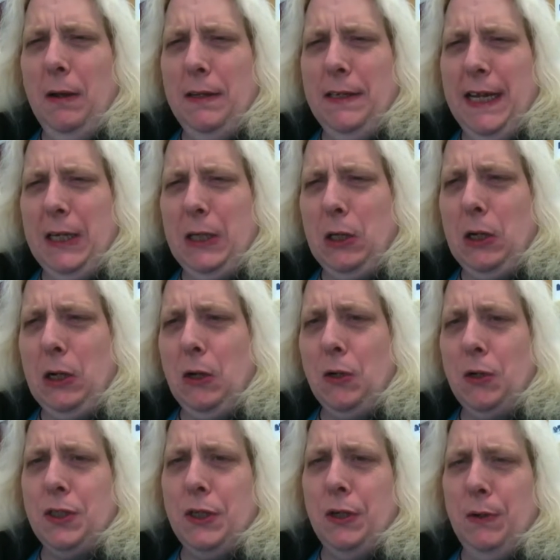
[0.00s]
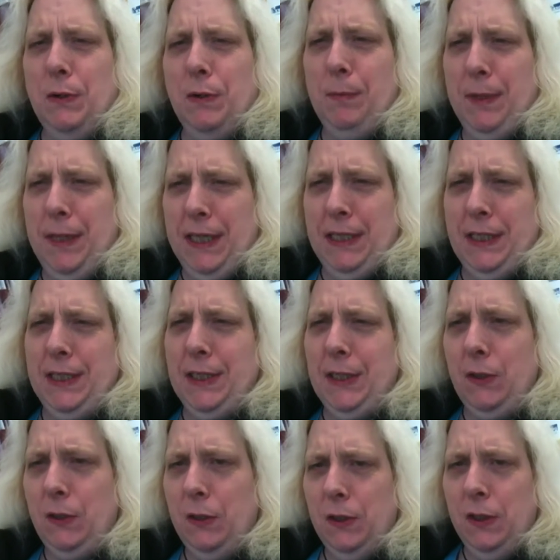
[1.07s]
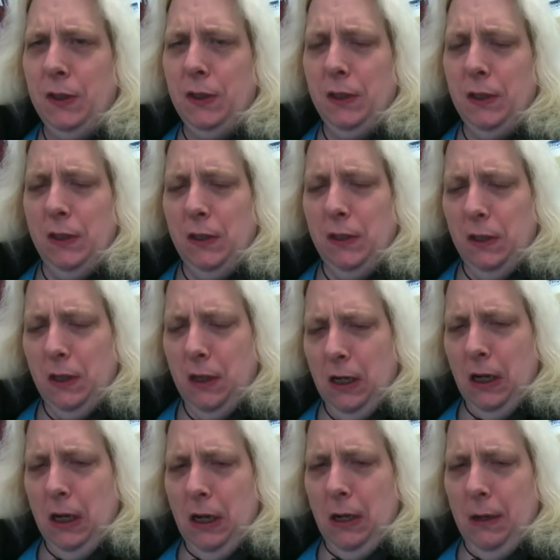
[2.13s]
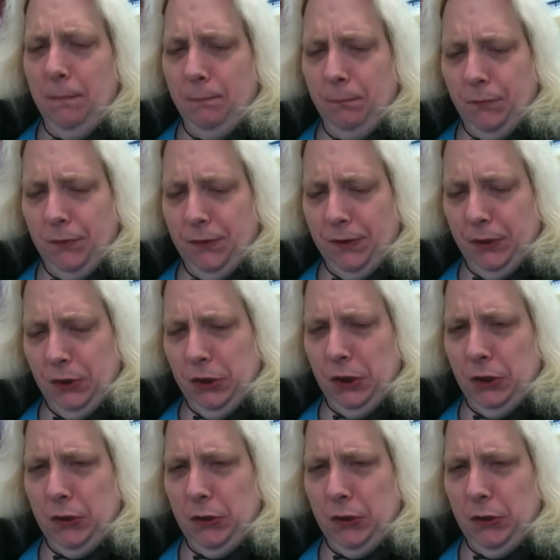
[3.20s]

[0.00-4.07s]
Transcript: tanker cars, so it would be easier to